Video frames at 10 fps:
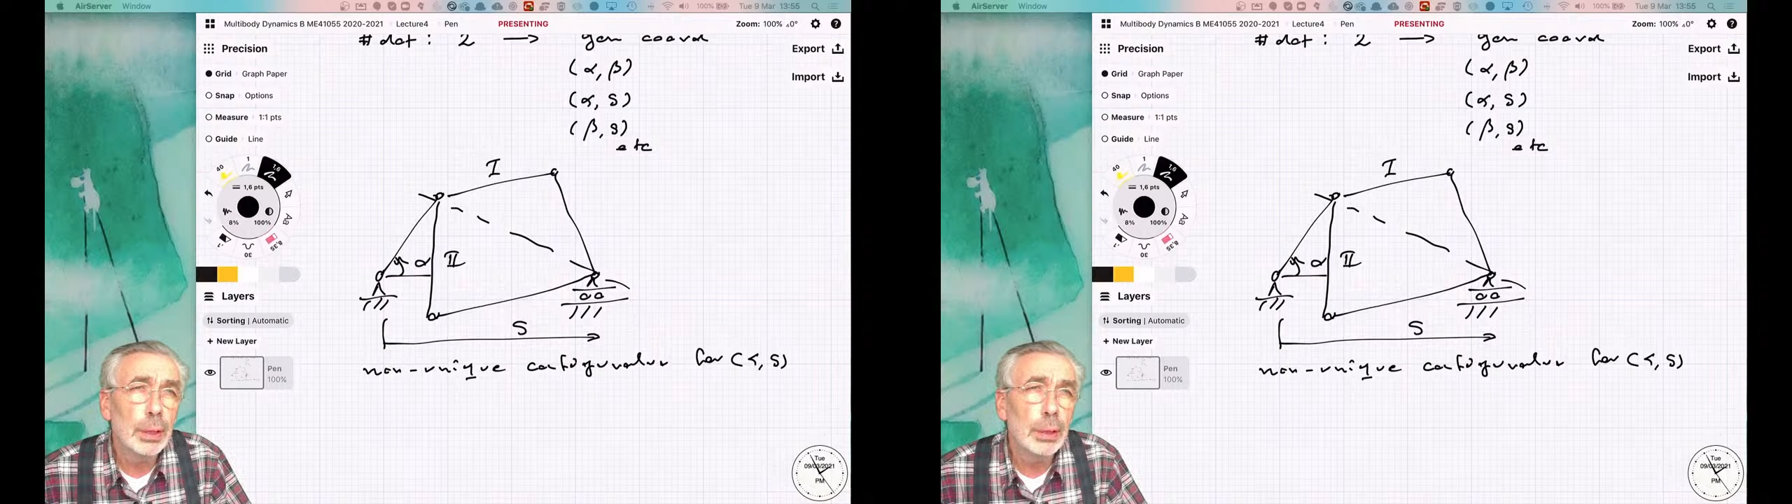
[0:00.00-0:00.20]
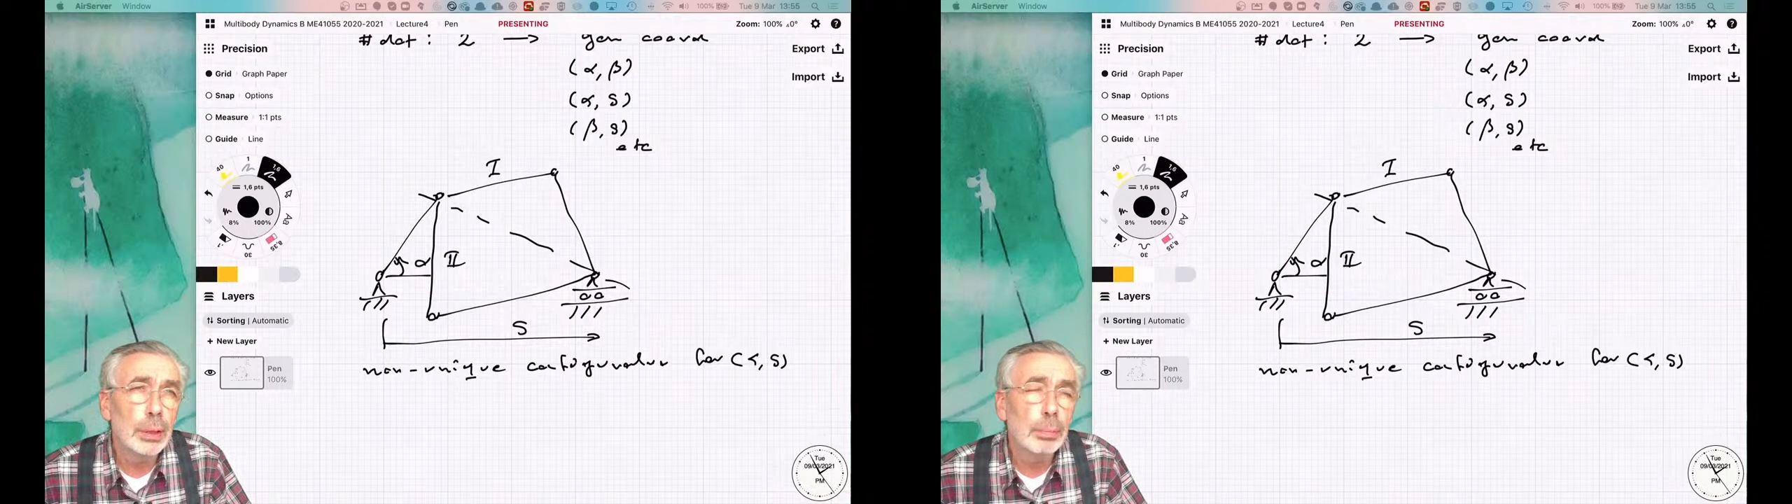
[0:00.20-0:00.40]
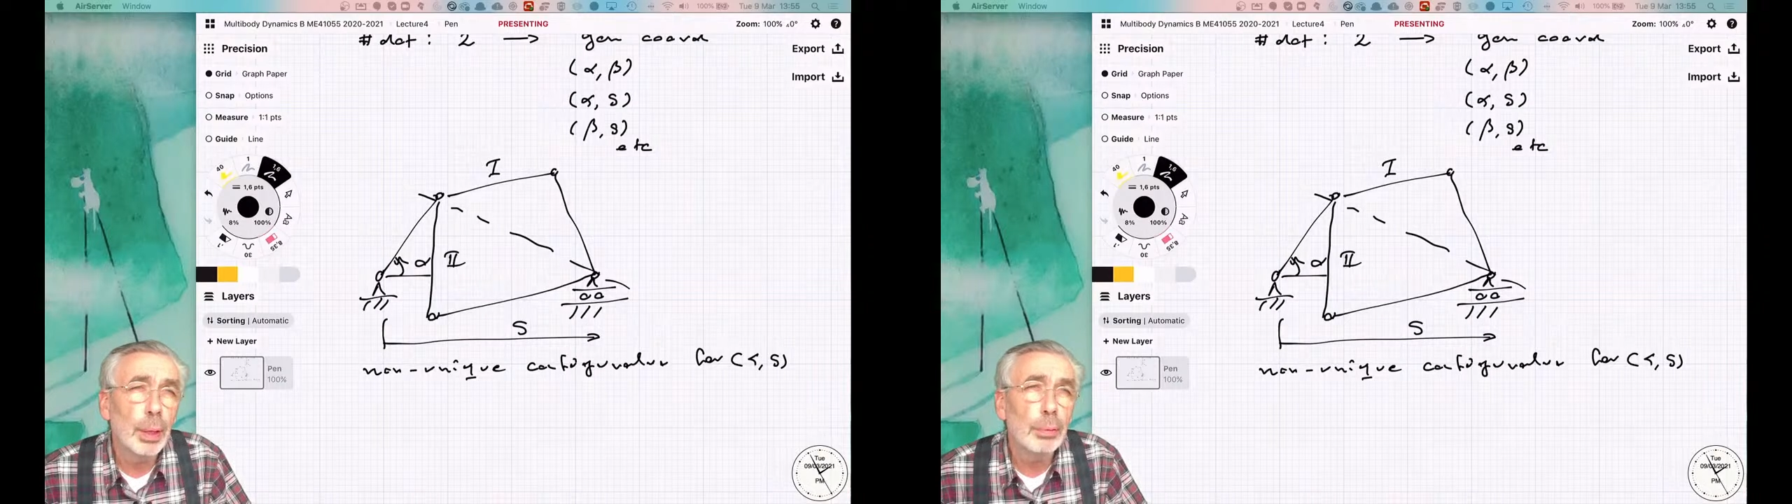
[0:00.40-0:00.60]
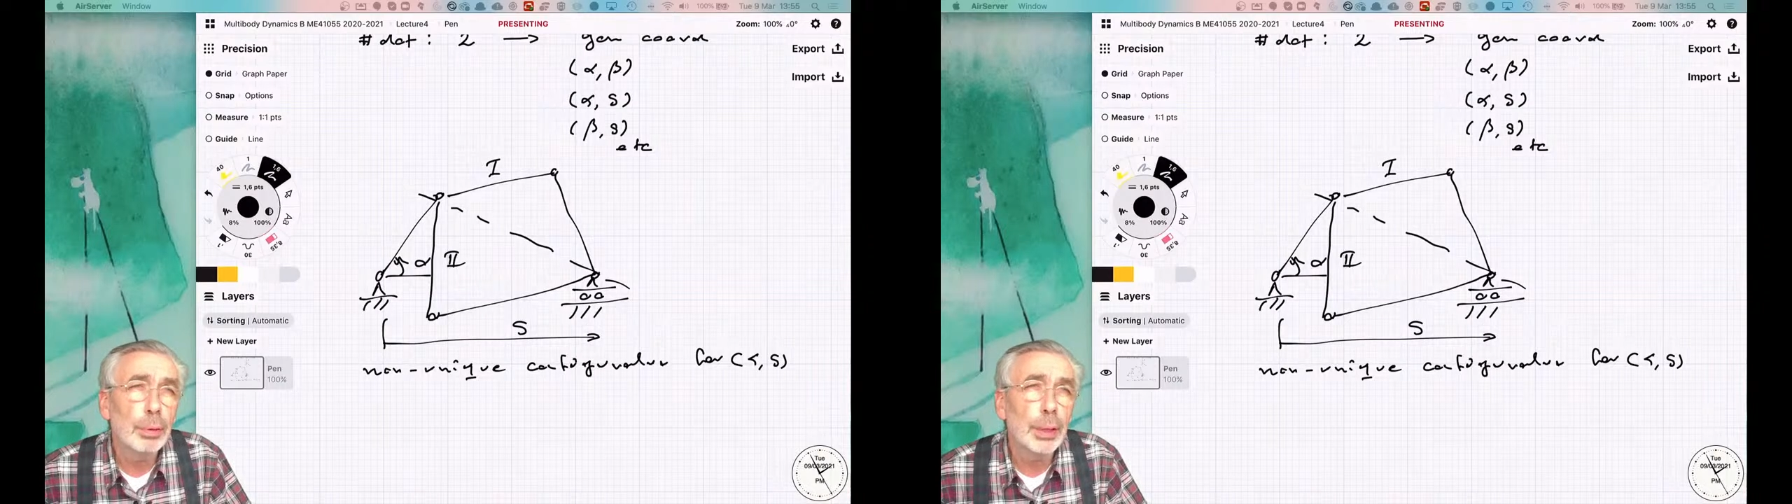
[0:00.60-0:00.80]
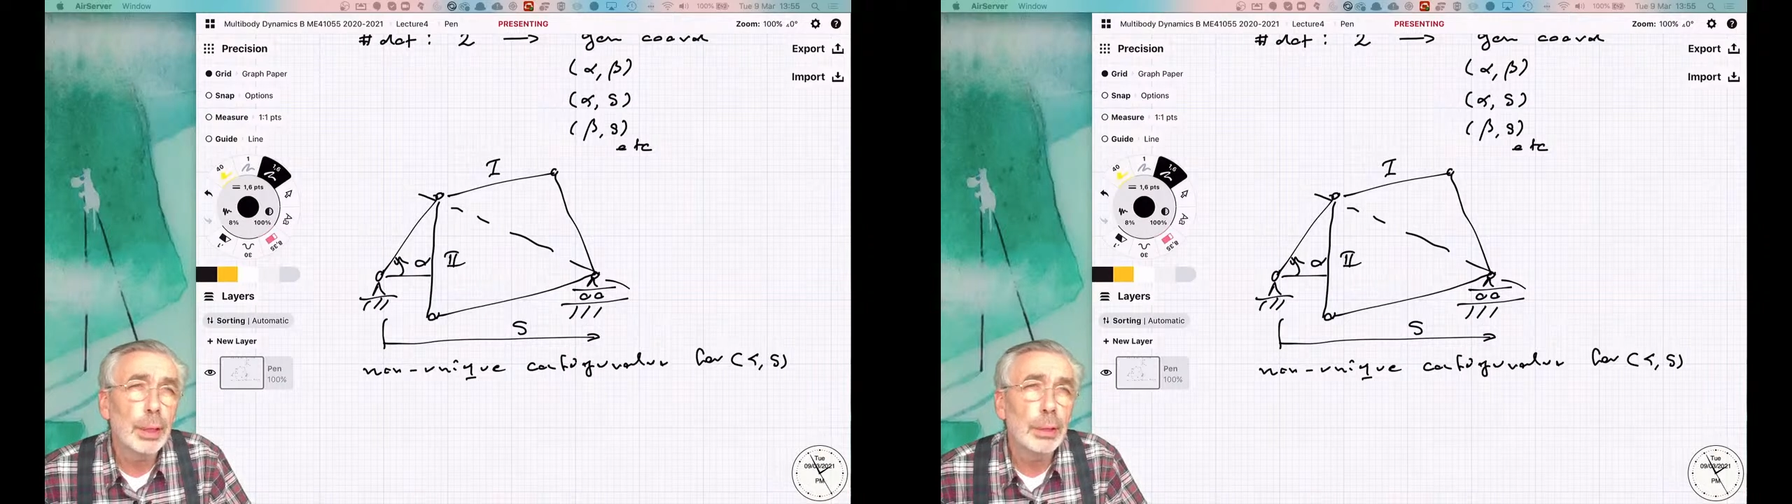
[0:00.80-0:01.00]
this
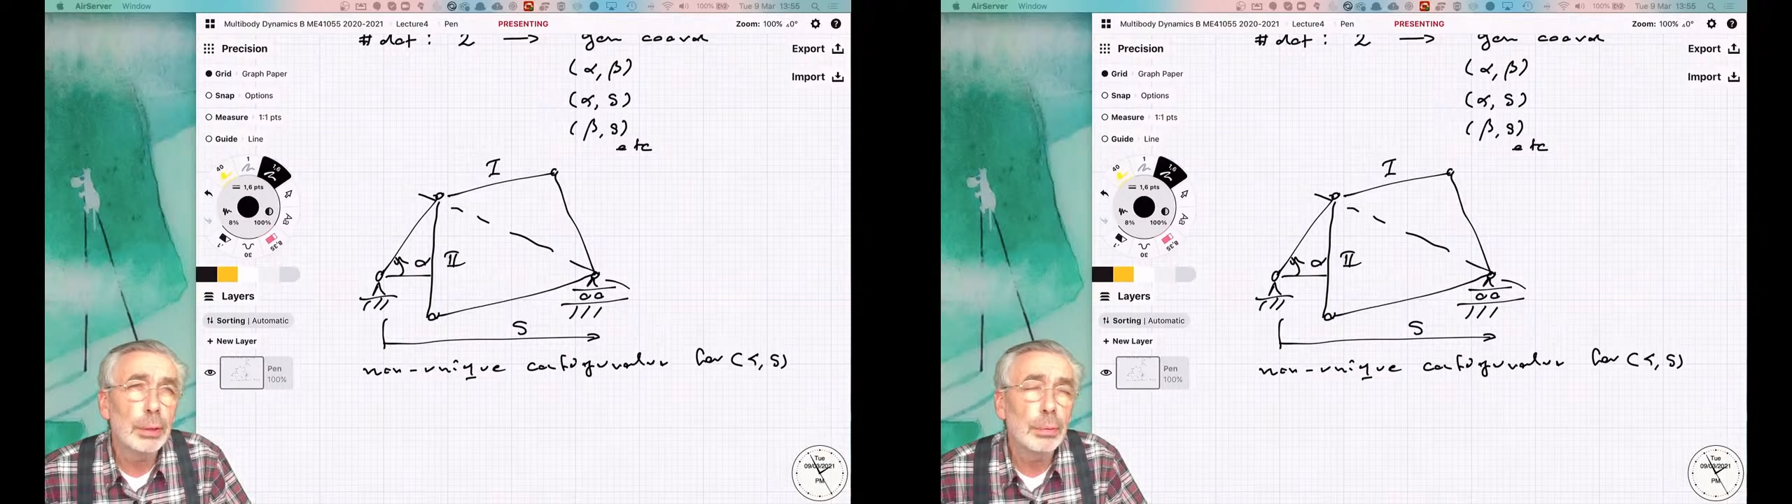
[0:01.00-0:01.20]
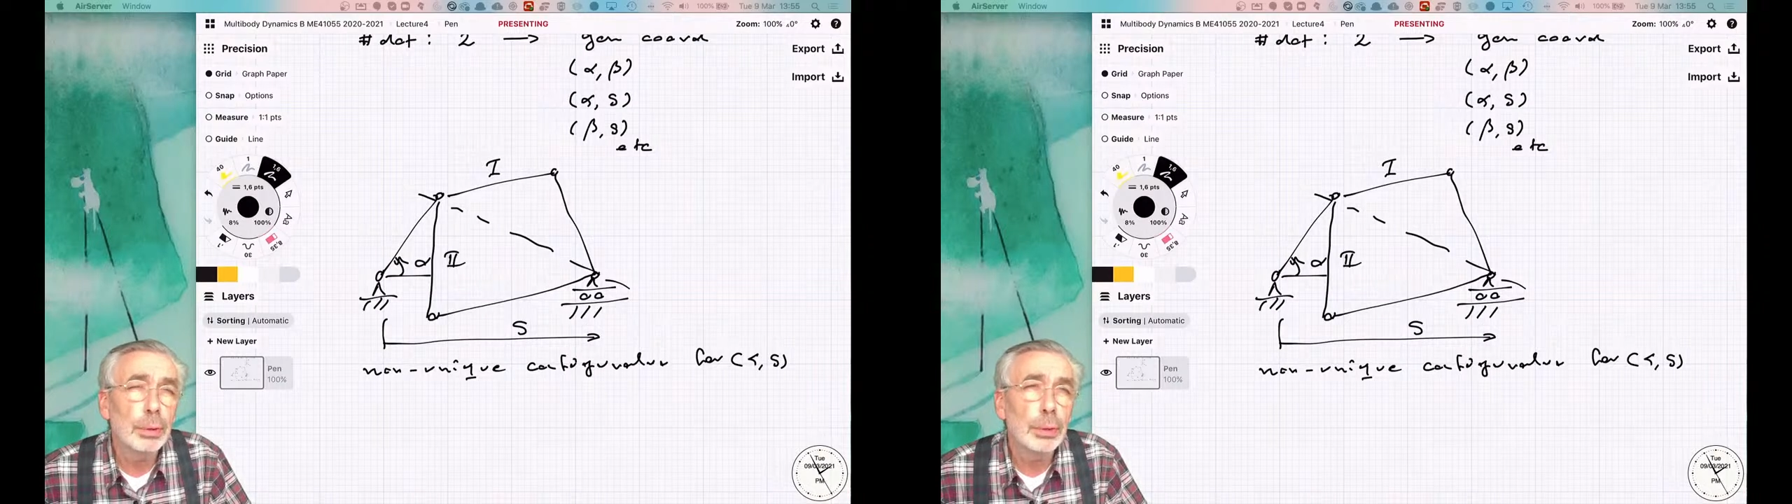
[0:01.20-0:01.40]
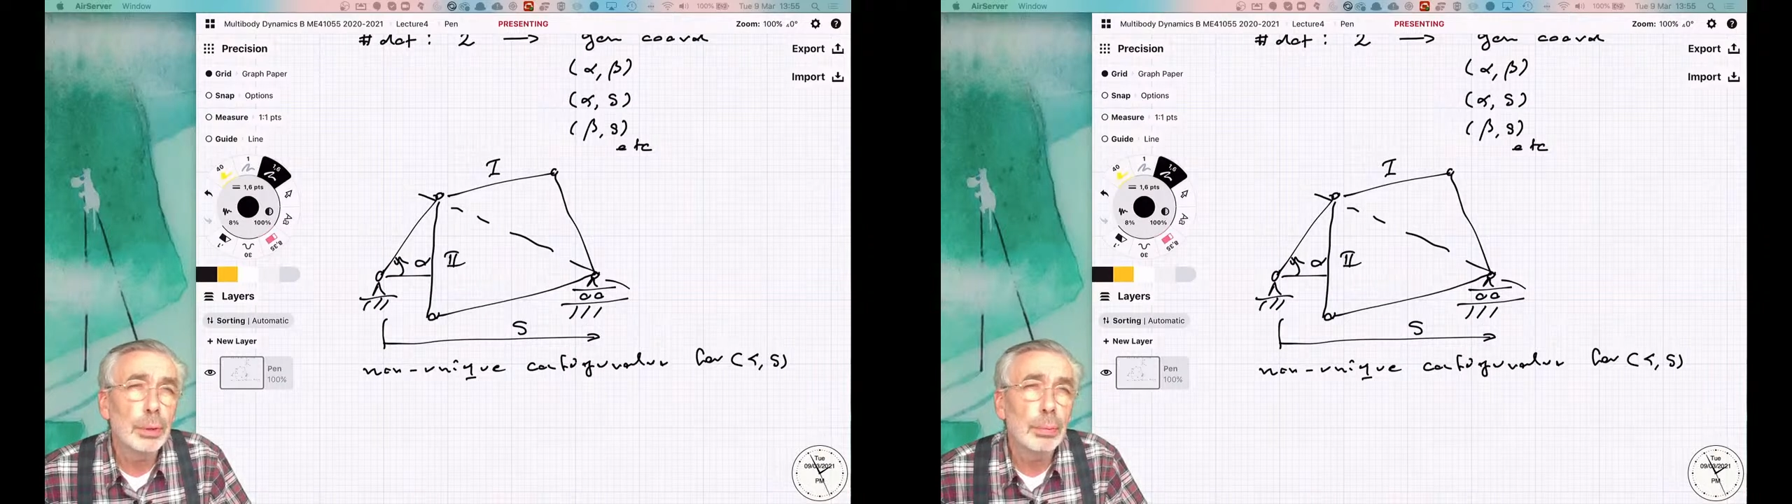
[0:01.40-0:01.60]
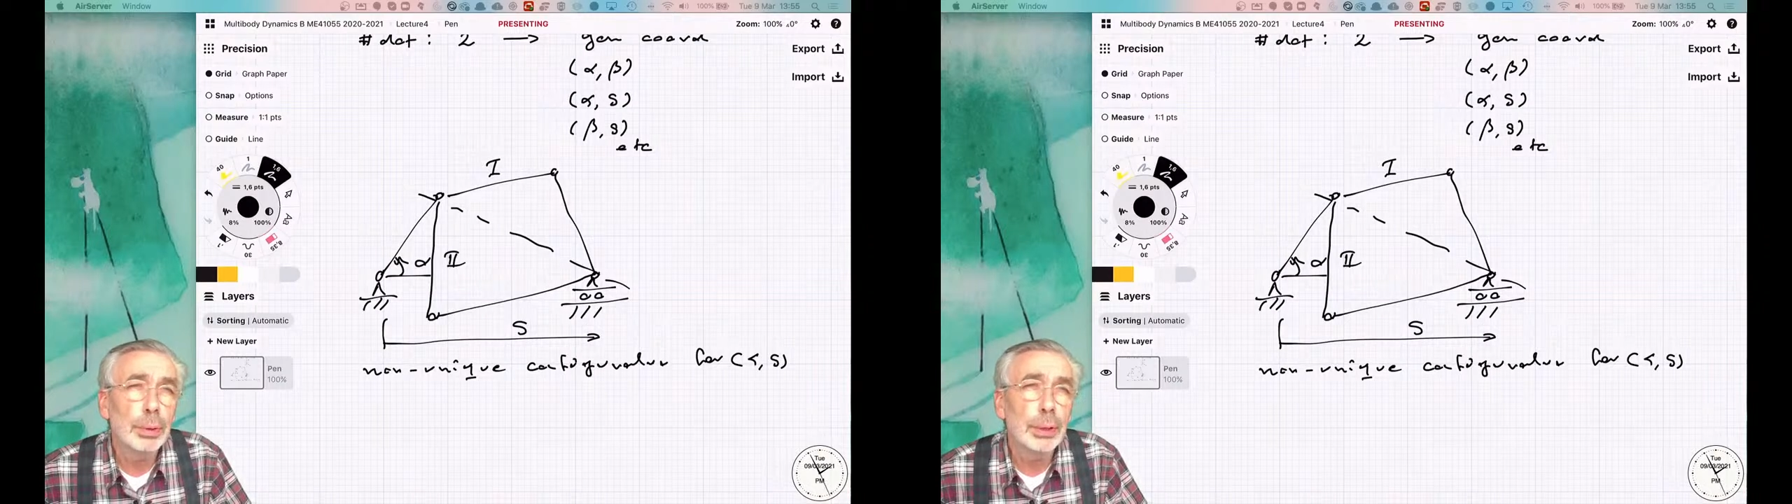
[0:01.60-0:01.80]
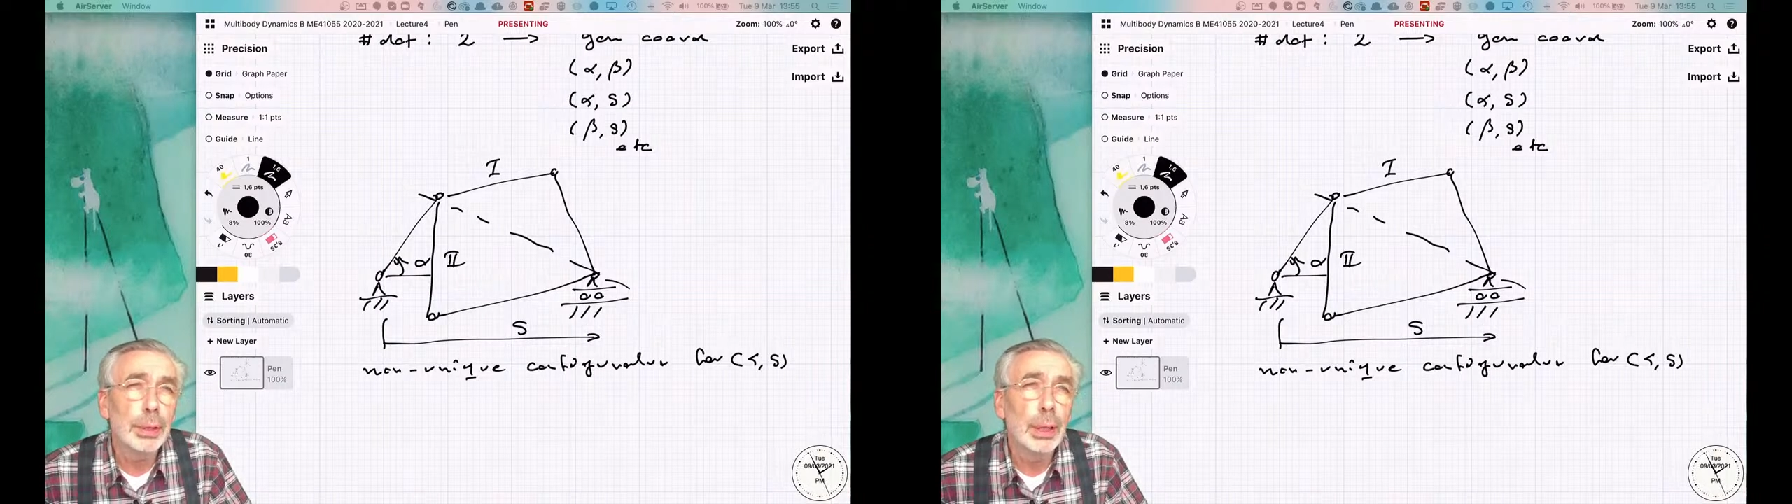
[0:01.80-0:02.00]
bifurcation of the
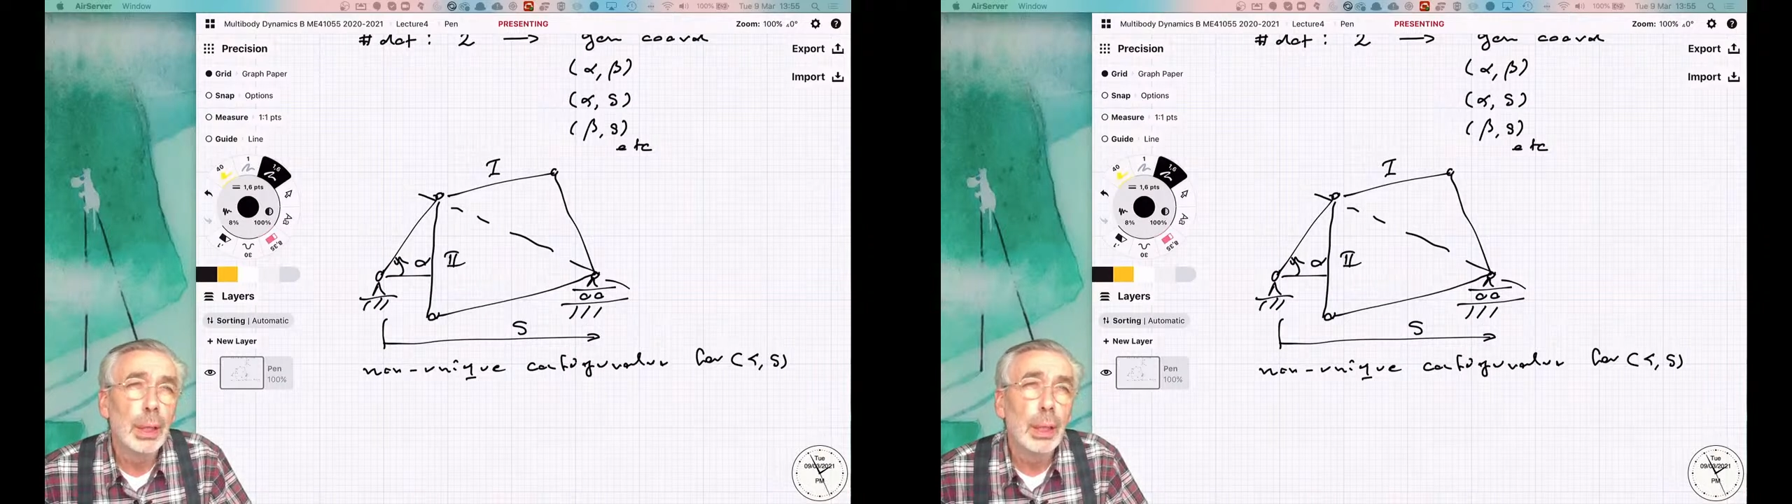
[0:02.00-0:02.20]
geometry